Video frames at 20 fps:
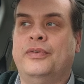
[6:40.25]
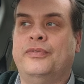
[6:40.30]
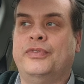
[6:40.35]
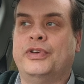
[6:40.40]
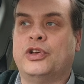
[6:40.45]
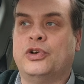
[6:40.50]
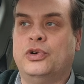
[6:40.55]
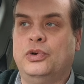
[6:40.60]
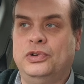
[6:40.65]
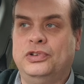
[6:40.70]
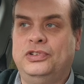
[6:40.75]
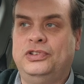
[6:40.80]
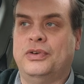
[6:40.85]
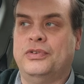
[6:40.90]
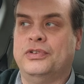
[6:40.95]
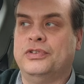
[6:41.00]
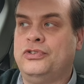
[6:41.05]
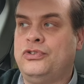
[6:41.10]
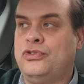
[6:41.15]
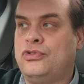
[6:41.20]
The Corsa
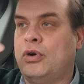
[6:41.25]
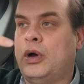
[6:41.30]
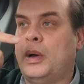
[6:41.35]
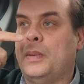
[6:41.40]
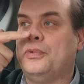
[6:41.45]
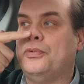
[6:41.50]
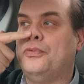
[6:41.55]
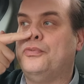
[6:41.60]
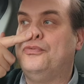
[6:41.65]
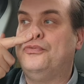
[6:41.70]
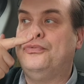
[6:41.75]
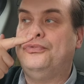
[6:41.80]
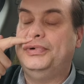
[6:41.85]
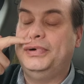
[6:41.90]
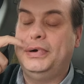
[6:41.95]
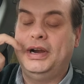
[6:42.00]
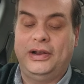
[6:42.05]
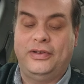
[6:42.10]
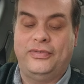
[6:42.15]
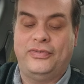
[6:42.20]
has dropped
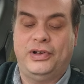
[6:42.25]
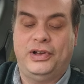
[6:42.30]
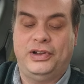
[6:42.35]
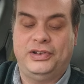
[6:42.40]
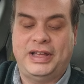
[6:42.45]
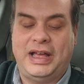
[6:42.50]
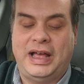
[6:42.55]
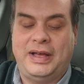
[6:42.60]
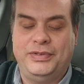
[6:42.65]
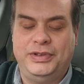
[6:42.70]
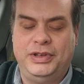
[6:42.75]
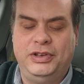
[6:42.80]
really far down.